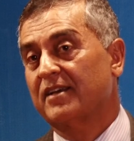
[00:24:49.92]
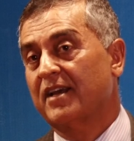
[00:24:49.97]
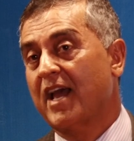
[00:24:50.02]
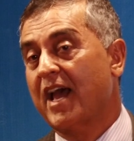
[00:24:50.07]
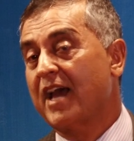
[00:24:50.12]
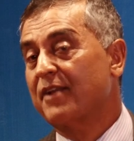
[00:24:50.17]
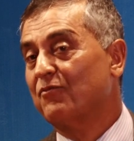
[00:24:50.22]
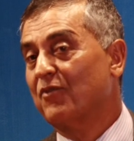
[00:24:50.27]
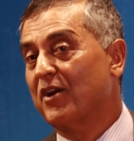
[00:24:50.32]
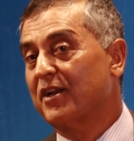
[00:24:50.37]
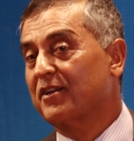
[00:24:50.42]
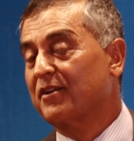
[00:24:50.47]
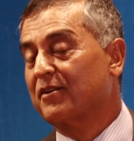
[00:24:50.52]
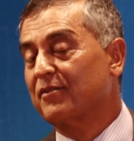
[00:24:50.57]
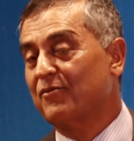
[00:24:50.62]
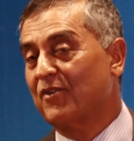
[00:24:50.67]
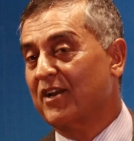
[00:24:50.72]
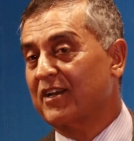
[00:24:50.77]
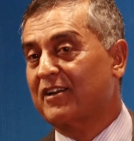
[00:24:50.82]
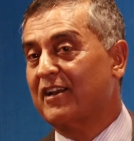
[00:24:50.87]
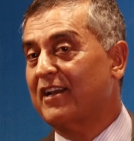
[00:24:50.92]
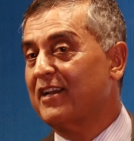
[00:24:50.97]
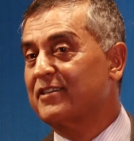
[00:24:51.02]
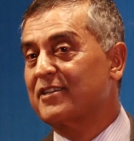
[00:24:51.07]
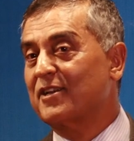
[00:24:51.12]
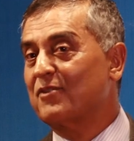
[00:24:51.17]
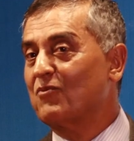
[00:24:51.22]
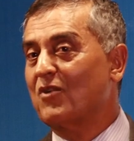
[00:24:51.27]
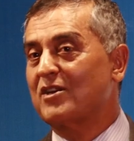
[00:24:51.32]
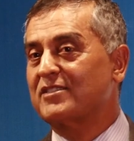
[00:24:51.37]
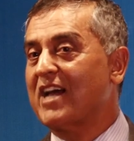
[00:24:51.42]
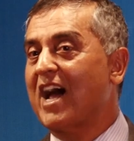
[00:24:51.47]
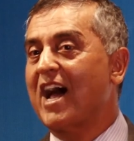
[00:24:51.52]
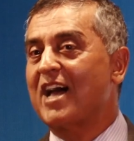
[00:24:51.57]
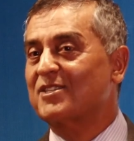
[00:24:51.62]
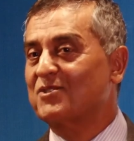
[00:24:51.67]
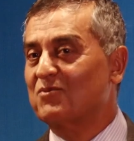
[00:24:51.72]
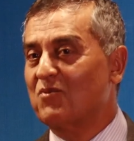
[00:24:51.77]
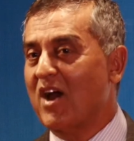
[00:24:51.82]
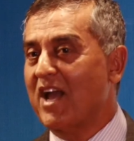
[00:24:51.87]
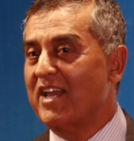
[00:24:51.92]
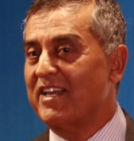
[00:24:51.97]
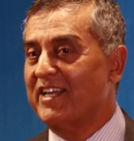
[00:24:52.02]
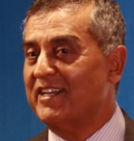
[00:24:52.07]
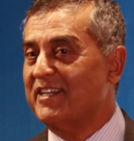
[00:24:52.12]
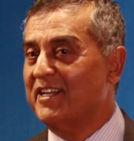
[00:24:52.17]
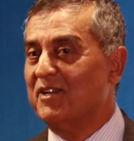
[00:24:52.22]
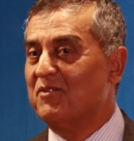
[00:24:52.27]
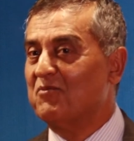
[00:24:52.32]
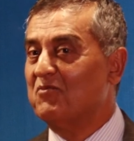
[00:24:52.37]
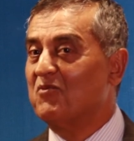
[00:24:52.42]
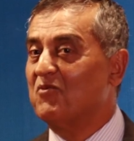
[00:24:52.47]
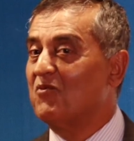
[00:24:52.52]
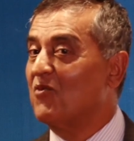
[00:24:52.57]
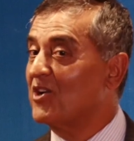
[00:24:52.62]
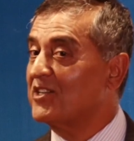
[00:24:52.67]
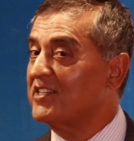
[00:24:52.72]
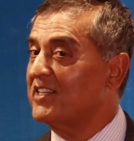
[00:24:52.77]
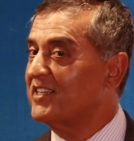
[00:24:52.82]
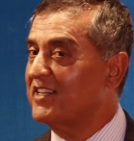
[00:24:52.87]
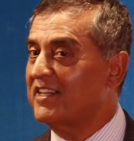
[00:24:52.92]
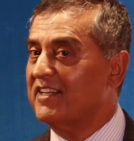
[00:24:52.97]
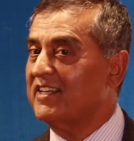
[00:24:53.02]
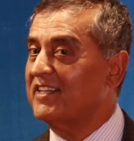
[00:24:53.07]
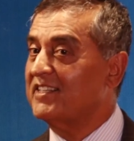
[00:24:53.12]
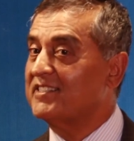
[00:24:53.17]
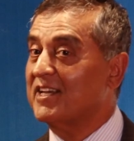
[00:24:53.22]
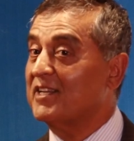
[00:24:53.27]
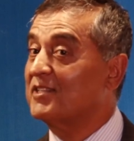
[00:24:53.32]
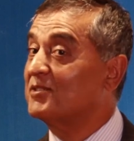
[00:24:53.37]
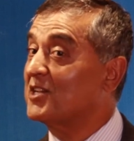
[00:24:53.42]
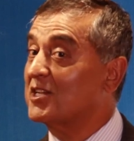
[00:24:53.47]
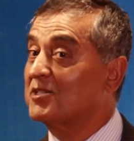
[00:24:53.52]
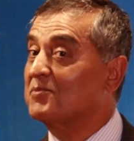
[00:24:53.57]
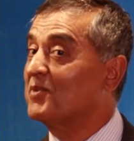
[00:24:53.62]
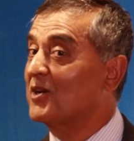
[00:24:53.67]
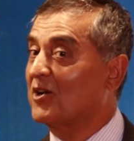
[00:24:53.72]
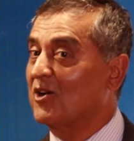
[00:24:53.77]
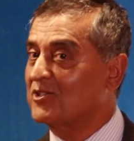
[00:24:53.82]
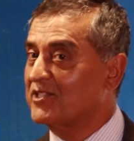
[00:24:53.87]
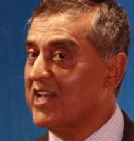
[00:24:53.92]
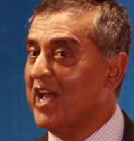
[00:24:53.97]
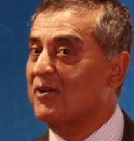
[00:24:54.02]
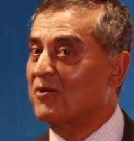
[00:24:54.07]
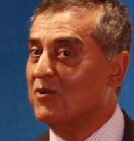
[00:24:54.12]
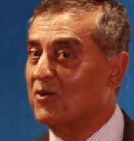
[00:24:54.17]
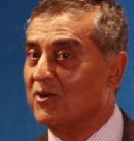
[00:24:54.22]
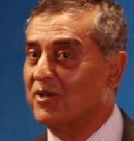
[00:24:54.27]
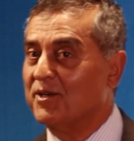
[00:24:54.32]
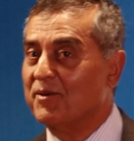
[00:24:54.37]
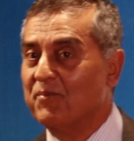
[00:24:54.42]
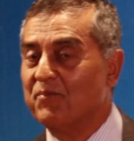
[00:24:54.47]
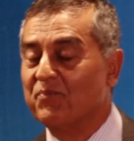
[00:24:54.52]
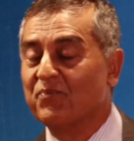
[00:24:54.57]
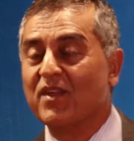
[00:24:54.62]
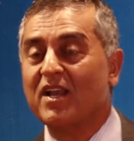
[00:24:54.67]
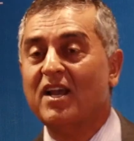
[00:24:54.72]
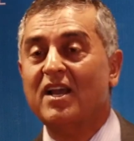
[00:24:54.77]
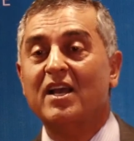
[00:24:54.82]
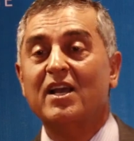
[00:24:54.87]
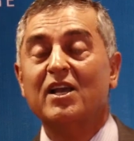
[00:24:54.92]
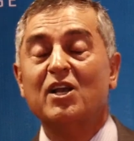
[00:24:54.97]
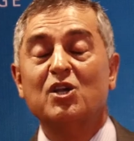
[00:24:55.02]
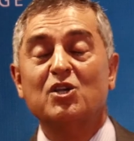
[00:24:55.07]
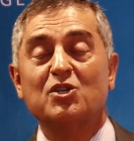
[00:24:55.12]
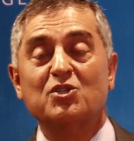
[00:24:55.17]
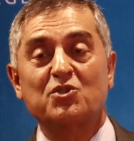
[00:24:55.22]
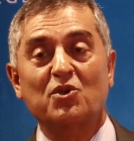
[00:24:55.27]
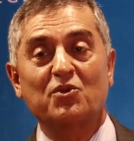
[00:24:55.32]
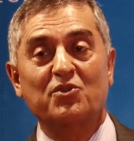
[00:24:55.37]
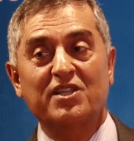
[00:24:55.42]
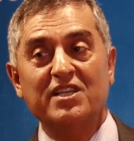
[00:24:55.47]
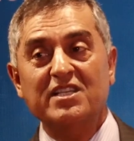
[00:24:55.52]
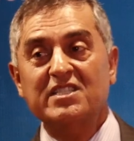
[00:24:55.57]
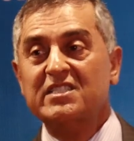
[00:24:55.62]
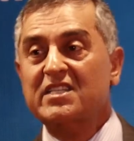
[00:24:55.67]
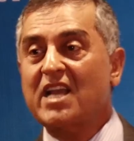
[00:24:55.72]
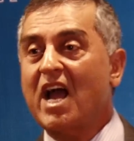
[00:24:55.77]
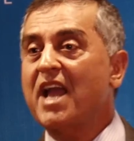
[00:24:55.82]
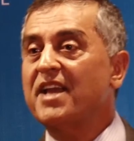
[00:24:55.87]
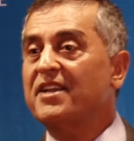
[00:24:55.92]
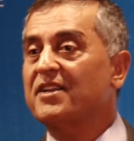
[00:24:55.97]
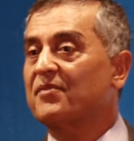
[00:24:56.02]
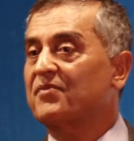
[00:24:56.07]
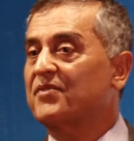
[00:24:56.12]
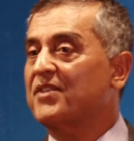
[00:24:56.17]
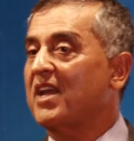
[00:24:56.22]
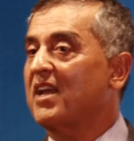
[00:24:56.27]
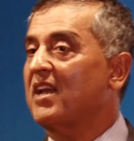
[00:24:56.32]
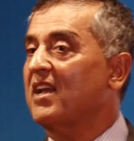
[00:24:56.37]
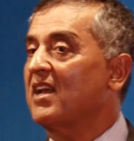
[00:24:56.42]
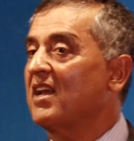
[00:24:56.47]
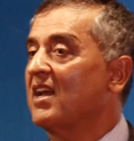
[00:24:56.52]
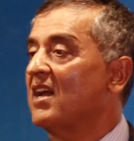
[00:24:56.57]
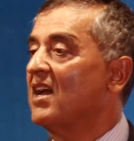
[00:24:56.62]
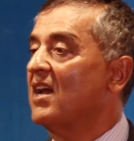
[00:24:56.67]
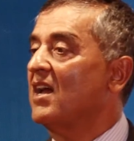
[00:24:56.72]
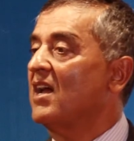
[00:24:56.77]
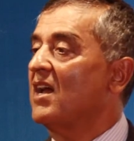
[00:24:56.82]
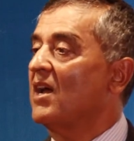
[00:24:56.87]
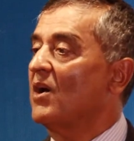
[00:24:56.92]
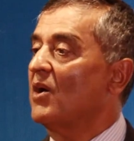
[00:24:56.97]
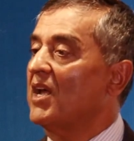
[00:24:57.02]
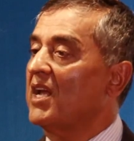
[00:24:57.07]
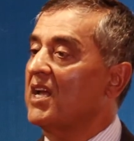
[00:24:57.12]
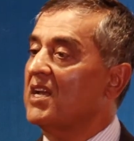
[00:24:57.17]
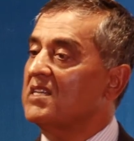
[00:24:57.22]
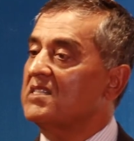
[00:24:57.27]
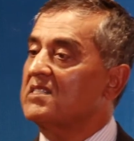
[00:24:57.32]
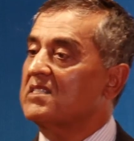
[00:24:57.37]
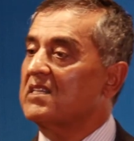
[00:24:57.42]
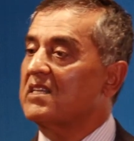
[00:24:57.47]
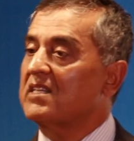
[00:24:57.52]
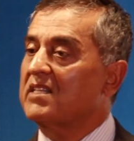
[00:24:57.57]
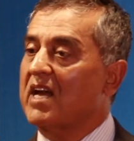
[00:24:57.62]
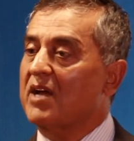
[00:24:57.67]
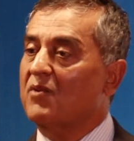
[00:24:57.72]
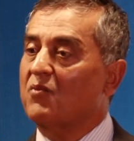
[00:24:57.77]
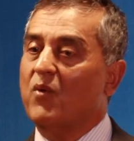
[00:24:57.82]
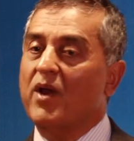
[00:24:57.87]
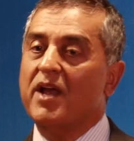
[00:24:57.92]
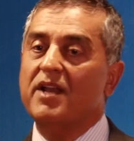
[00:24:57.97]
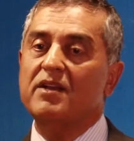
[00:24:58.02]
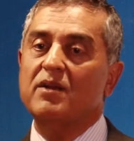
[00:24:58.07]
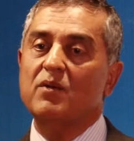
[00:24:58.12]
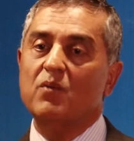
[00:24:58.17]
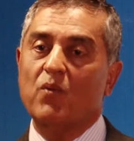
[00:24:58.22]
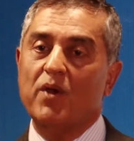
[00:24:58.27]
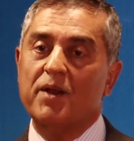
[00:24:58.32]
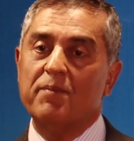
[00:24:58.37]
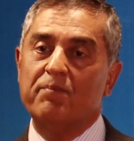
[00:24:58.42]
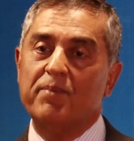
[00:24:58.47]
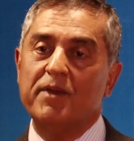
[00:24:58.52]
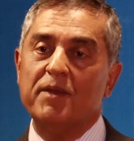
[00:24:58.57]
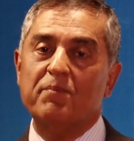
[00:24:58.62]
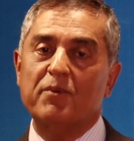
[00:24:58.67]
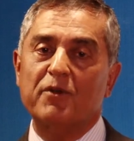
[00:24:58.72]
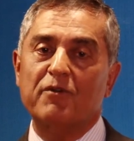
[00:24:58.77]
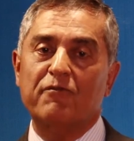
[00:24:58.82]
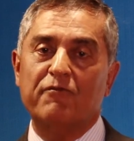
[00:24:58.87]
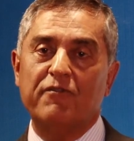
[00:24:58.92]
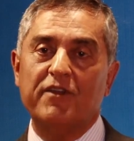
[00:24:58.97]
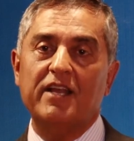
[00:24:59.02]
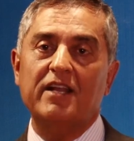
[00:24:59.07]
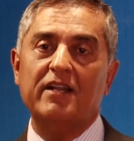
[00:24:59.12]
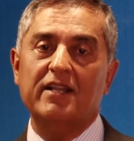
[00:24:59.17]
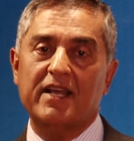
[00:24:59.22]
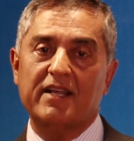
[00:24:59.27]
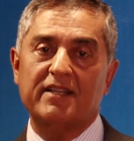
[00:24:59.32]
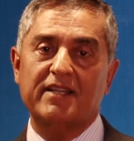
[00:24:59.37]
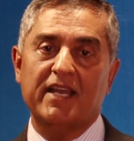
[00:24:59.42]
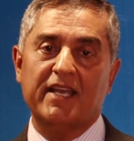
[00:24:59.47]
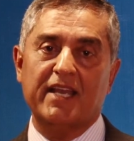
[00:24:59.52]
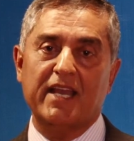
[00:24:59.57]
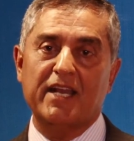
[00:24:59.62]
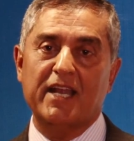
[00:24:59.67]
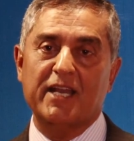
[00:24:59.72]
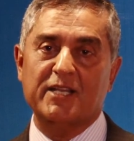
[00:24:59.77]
And when Clinton was asked why he did what he did, he said, just because I could. So this kind of thing is that when people feel that they can